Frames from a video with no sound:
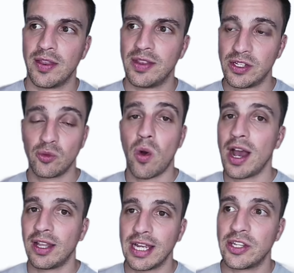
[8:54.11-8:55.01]
This is why
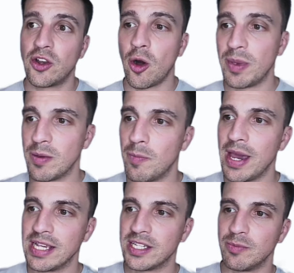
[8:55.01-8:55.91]
I like to copy and
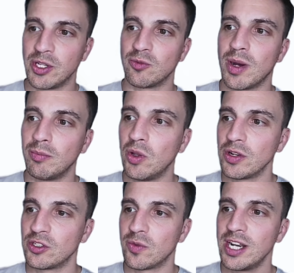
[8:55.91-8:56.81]
paste it, because my blog
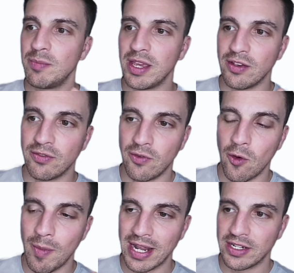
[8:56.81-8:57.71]
is already being
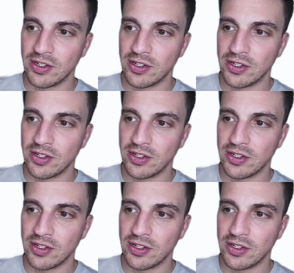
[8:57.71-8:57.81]
formatted.